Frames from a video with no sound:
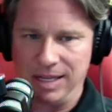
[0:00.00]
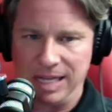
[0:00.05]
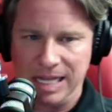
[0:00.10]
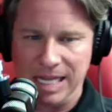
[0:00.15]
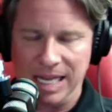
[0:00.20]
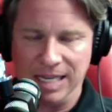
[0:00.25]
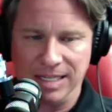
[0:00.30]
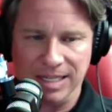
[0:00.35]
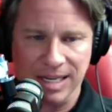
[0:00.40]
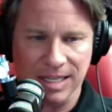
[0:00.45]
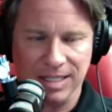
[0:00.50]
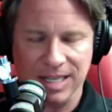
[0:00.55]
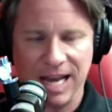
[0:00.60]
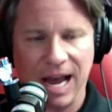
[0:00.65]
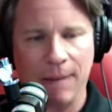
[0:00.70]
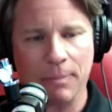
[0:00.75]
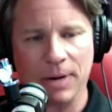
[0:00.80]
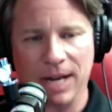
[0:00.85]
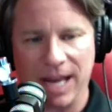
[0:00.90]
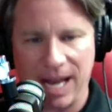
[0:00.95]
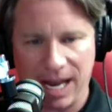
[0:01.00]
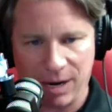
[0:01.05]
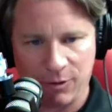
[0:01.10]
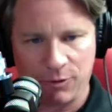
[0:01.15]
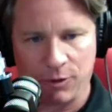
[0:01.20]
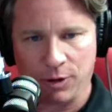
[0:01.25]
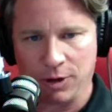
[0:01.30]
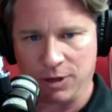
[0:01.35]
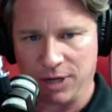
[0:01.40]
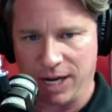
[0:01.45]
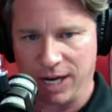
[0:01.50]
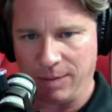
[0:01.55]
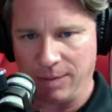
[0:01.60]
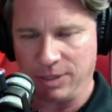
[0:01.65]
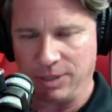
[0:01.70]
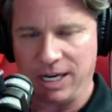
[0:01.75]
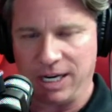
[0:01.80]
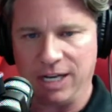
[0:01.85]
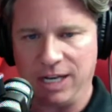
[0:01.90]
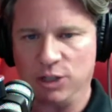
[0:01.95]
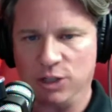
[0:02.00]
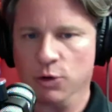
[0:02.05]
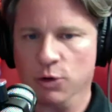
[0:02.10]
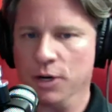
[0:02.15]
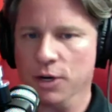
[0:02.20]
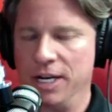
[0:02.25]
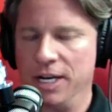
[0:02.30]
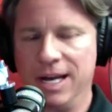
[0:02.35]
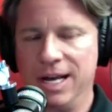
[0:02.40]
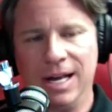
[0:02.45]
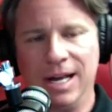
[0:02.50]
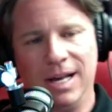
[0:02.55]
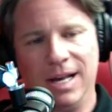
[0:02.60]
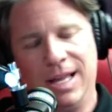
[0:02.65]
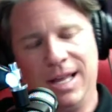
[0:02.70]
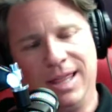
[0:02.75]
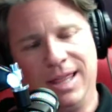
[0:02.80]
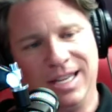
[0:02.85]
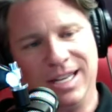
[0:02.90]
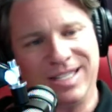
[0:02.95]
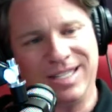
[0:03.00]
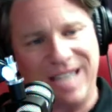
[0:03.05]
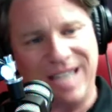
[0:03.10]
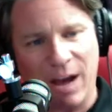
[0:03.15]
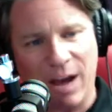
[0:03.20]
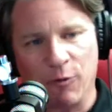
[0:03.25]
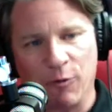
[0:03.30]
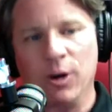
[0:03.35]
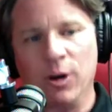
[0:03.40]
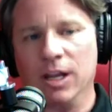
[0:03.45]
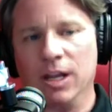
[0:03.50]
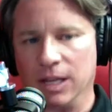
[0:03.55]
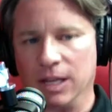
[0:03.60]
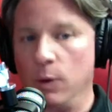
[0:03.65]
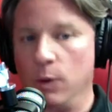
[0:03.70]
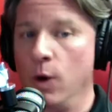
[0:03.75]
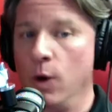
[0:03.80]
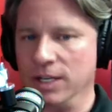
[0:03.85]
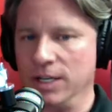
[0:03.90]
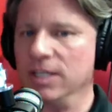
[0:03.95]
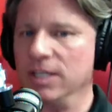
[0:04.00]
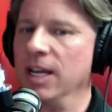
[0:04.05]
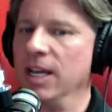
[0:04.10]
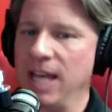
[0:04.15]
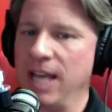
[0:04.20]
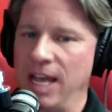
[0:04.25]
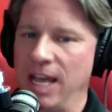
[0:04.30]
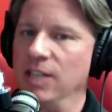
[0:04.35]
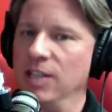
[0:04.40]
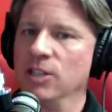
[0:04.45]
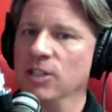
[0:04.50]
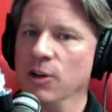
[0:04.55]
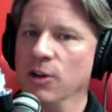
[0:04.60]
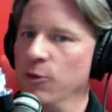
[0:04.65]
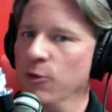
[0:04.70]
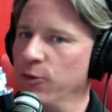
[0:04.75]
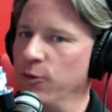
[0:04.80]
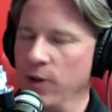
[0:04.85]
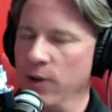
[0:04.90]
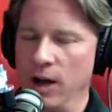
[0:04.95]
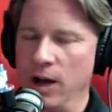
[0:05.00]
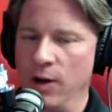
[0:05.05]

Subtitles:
It's happened a handful of times in history. This definitely wasn't a case of